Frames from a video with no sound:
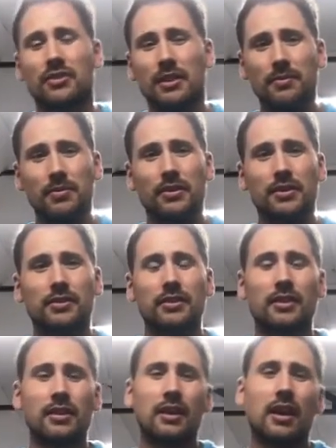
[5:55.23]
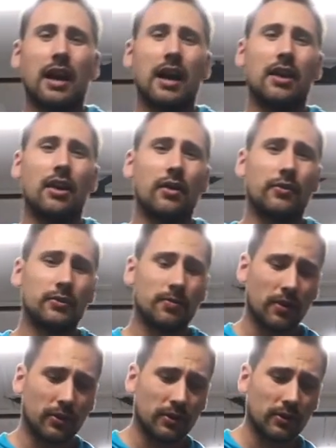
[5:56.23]
Olympias, and I have
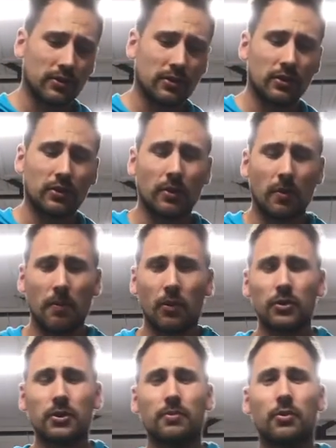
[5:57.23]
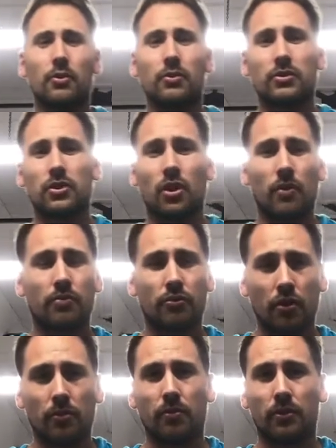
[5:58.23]
spoken to multiple top
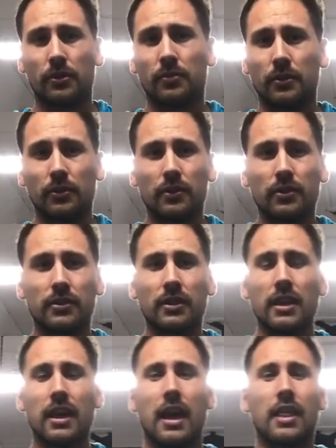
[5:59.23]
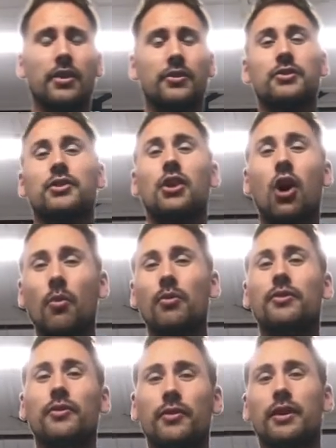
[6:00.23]
pro bodybuilders, and there is a
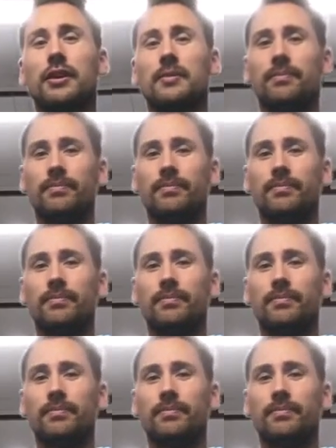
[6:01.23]
common theme.